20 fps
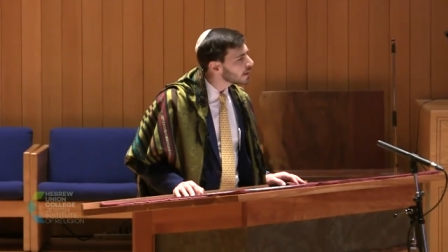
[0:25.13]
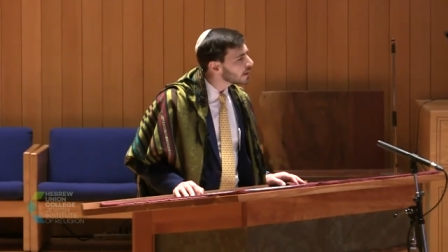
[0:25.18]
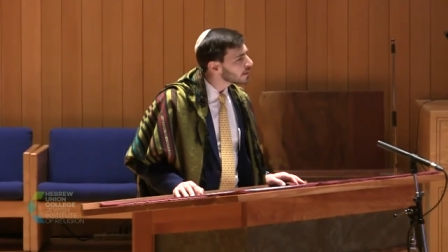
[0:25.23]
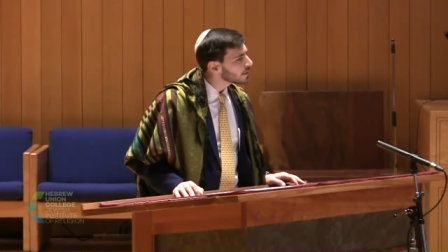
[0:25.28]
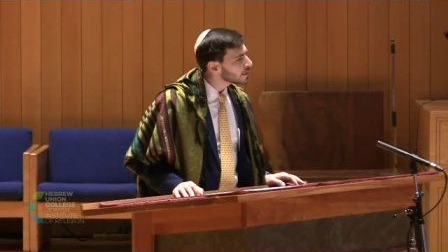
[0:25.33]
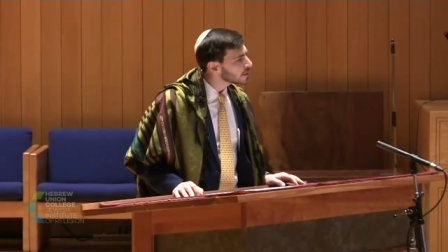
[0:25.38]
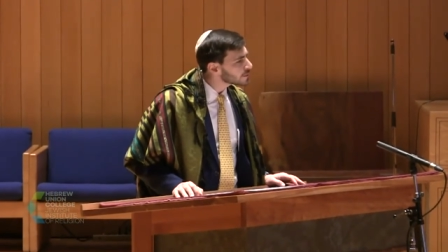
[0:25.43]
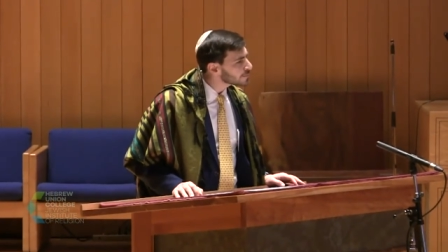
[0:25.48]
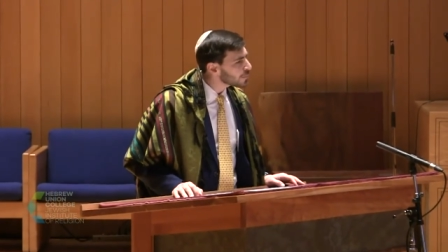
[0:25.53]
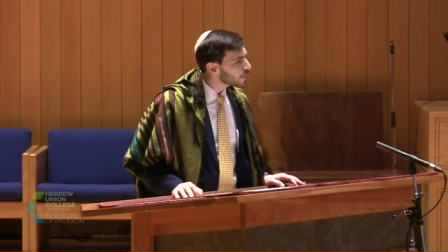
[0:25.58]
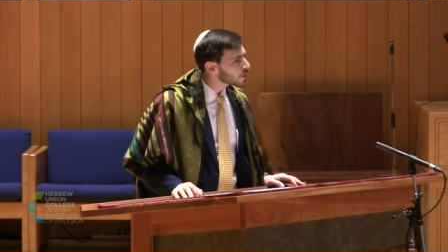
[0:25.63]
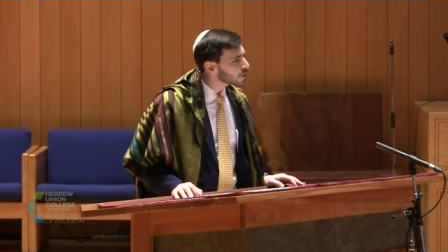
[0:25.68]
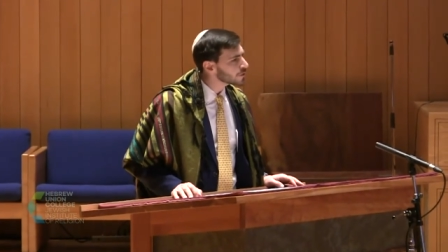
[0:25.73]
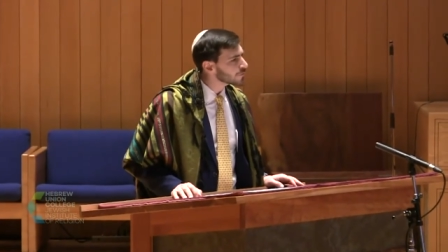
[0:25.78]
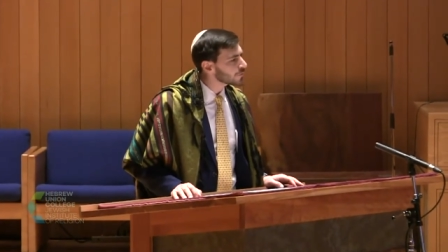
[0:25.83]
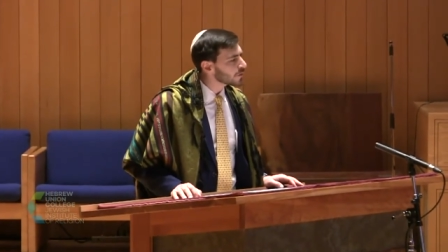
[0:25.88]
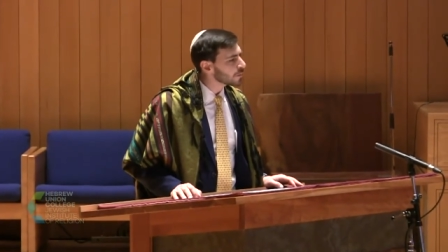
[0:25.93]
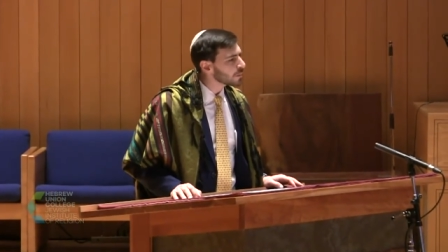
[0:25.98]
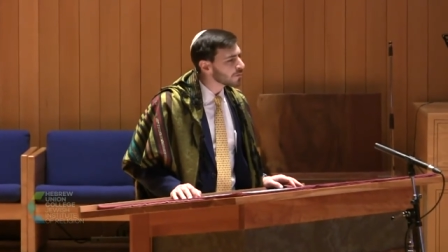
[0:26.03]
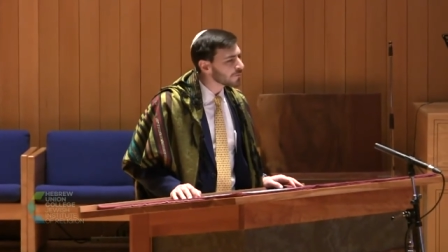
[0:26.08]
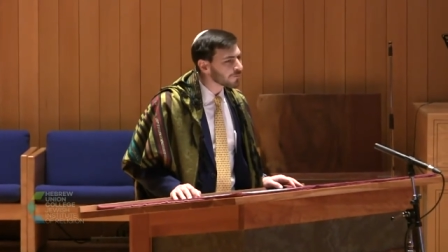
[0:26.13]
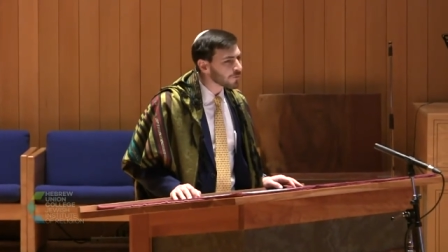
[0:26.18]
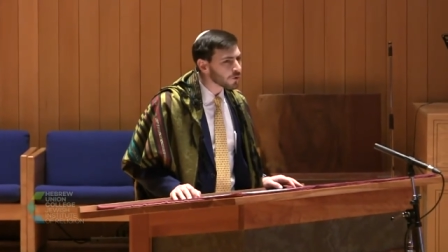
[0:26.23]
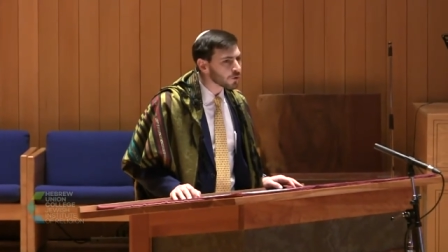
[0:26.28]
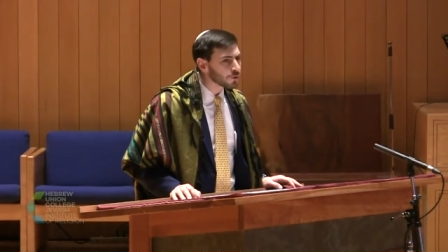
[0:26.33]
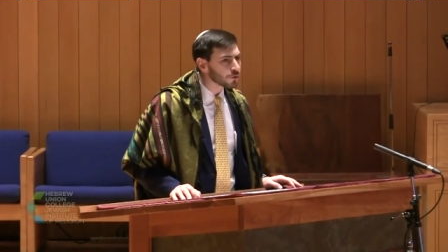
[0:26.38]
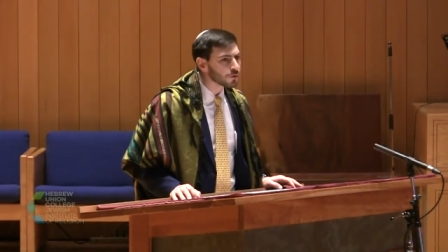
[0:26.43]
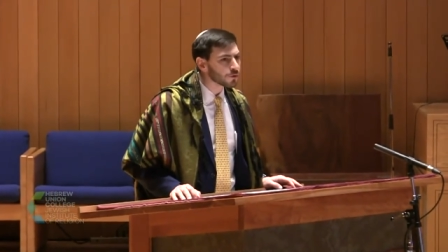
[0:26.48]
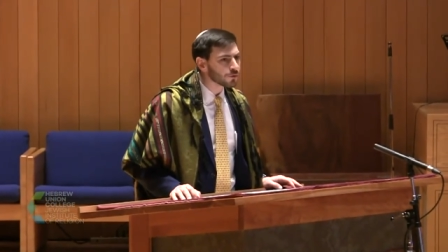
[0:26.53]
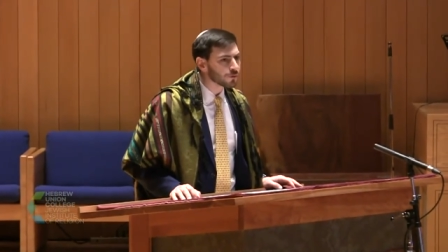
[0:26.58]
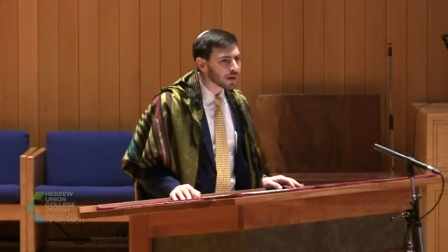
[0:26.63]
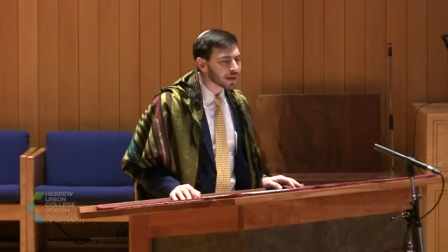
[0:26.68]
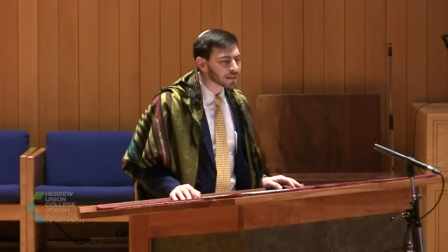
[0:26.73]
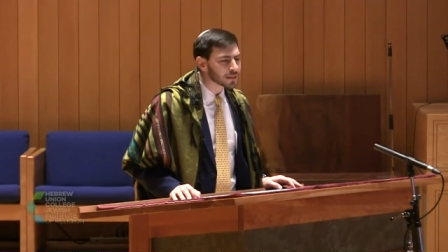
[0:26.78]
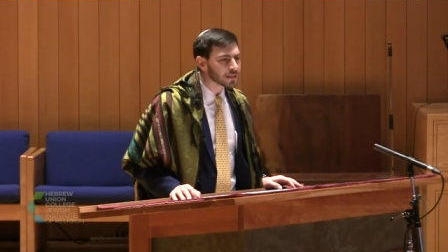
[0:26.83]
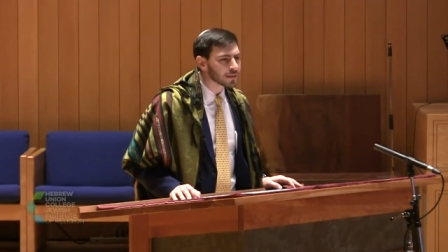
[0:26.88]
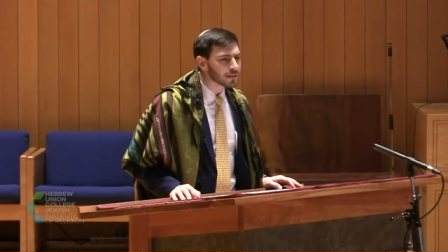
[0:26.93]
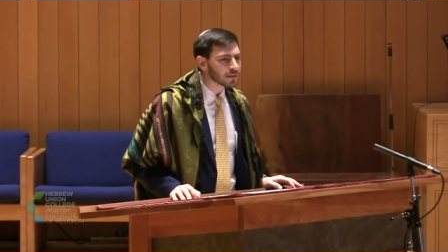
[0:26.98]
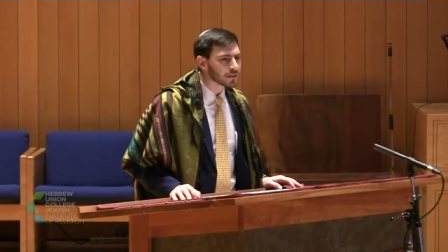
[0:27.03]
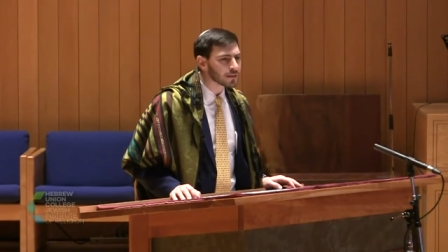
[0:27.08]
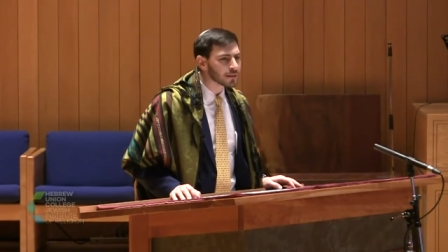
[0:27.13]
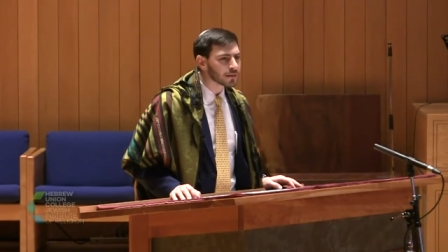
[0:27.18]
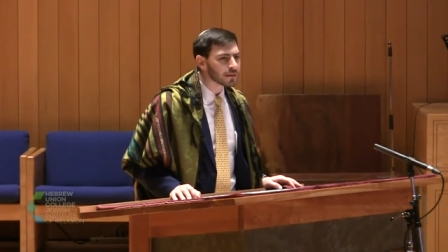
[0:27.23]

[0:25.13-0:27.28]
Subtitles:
dispersed from the Fertile Crescent